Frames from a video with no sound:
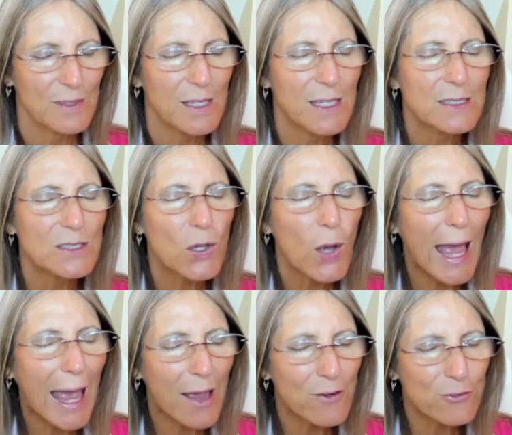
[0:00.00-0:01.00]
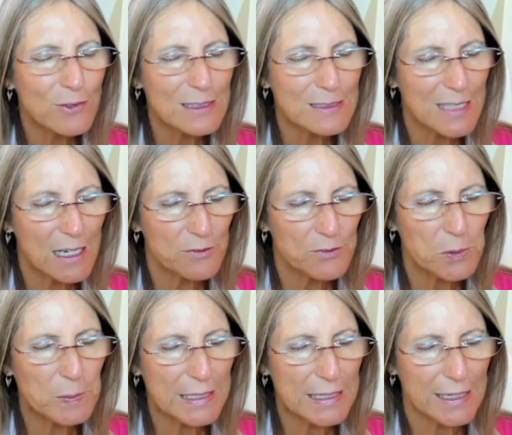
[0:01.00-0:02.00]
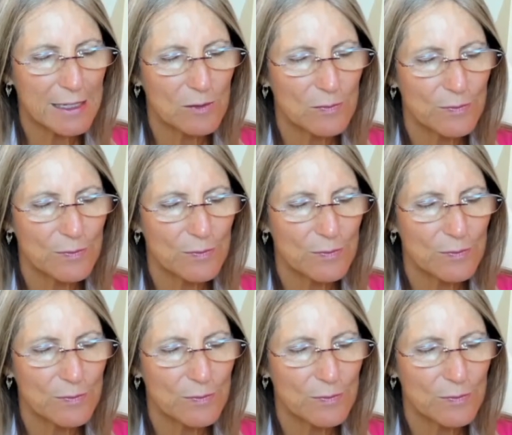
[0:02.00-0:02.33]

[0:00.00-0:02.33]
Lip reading: into every cell of your being,